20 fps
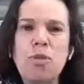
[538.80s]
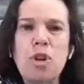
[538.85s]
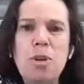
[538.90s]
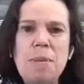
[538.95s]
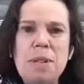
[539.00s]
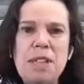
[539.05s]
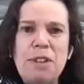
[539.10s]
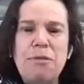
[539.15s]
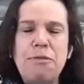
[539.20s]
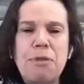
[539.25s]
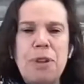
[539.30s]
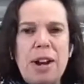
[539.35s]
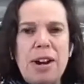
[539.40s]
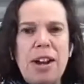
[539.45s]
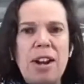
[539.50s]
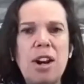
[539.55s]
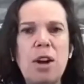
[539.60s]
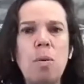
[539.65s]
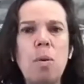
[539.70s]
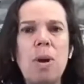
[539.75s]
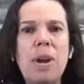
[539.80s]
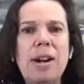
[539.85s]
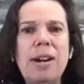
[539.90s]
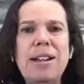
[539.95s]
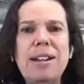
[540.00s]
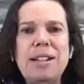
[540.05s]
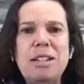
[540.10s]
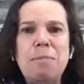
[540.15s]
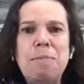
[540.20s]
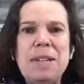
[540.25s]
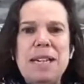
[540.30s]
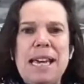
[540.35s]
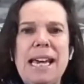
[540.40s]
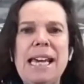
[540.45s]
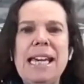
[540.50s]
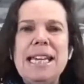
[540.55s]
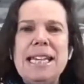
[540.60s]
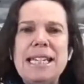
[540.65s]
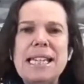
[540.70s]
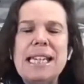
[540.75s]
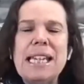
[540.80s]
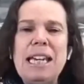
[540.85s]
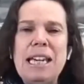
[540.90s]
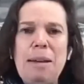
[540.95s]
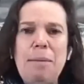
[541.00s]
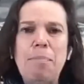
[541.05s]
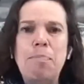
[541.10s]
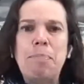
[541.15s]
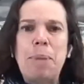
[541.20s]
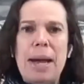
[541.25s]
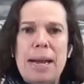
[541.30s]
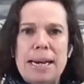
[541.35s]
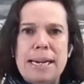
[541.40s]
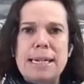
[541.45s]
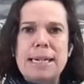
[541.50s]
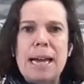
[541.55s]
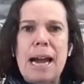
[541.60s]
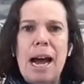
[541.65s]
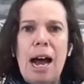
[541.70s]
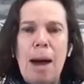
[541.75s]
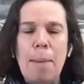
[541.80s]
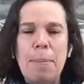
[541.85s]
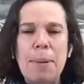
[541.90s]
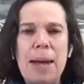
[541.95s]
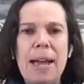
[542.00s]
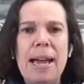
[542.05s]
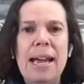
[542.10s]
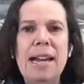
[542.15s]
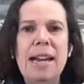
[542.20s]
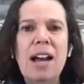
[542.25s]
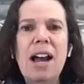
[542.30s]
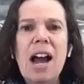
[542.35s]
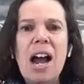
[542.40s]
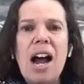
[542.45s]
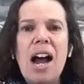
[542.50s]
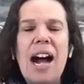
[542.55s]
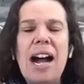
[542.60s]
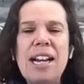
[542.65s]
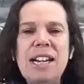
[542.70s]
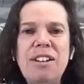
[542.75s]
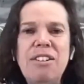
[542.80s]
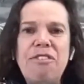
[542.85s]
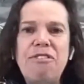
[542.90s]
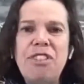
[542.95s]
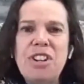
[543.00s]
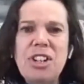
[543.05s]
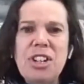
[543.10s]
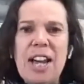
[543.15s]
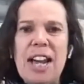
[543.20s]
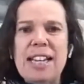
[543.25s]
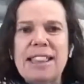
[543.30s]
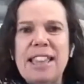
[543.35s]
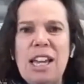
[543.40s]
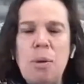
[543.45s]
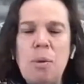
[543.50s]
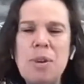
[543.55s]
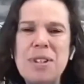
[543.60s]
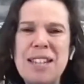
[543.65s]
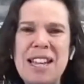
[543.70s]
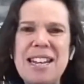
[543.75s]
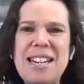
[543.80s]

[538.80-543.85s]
room in the front and I wanted it to be easily buttoned up. And I didn't feel like there was